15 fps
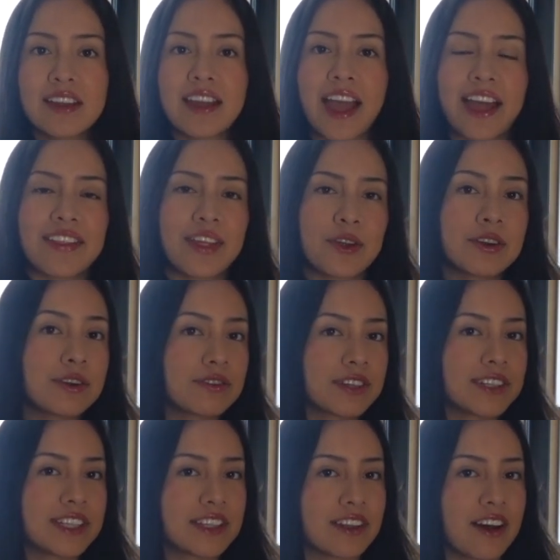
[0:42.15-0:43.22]
and they were
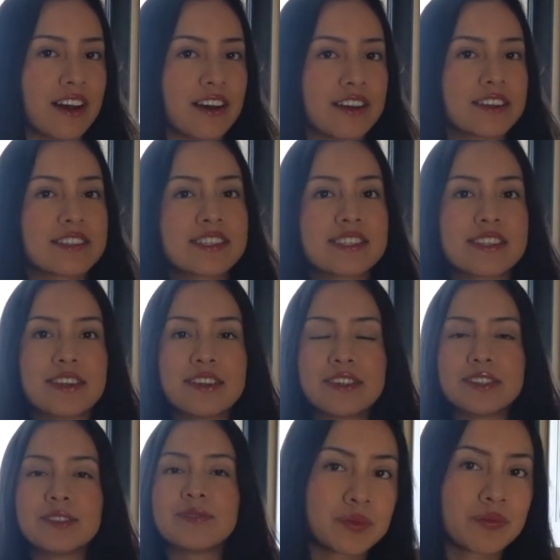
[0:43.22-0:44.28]
really long,
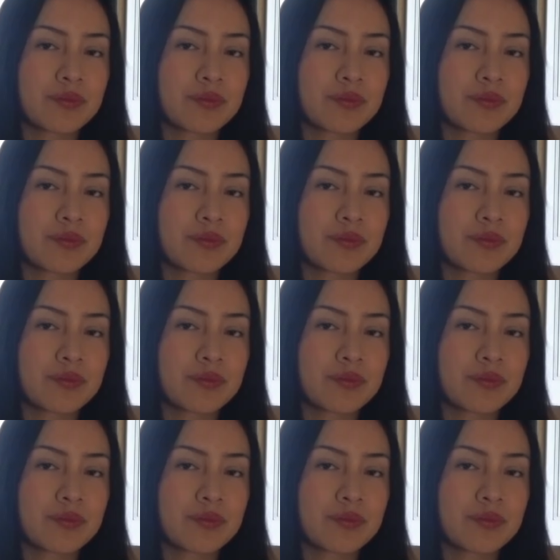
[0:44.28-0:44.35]
so